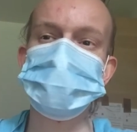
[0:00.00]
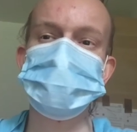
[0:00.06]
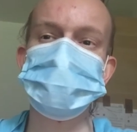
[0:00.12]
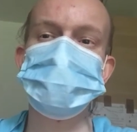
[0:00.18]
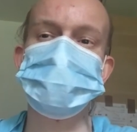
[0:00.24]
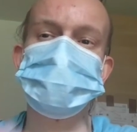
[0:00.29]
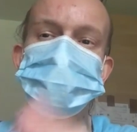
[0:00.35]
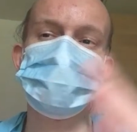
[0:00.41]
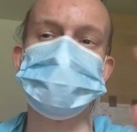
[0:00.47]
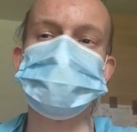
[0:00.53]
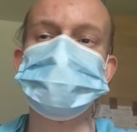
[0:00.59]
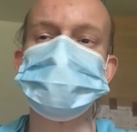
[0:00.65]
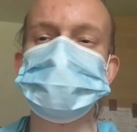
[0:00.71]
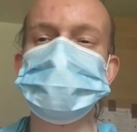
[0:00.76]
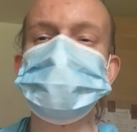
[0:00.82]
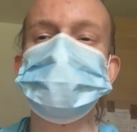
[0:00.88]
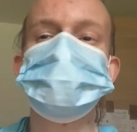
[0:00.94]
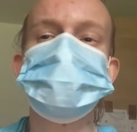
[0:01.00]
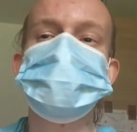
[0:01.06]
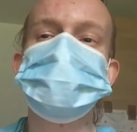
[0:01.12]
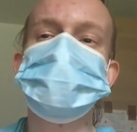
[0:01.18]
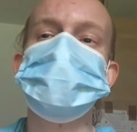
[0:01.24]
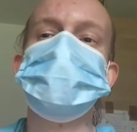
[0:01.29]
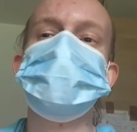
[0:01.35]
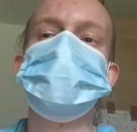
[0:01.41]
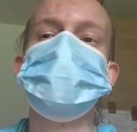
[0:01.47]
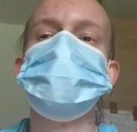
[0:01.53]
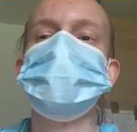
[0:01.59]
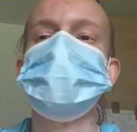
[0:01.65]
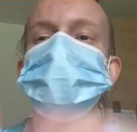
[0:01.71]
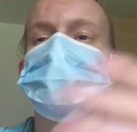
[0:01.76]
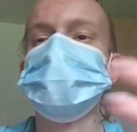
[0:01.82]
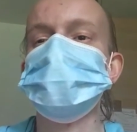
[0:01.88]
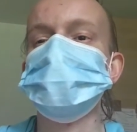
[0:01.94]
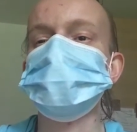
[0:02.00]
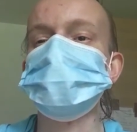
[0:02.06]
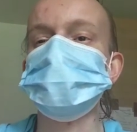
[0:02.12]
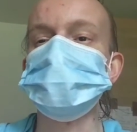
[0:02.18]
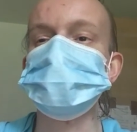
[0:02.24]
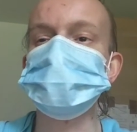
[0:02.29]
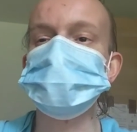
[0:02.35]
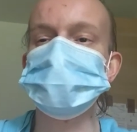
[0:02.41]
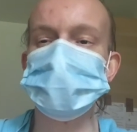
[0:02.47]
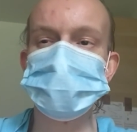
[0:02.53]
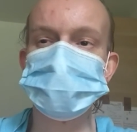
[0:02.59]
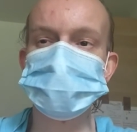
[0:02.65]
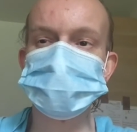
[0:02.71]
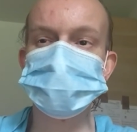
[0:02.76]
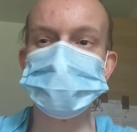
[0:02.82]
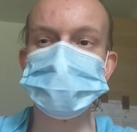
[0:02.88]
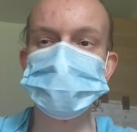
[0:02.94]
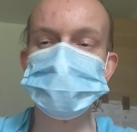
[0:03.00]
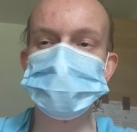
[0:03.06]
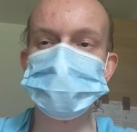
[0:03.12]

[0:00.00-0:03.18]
and it kind of stays in the air, and then it kind of goes down.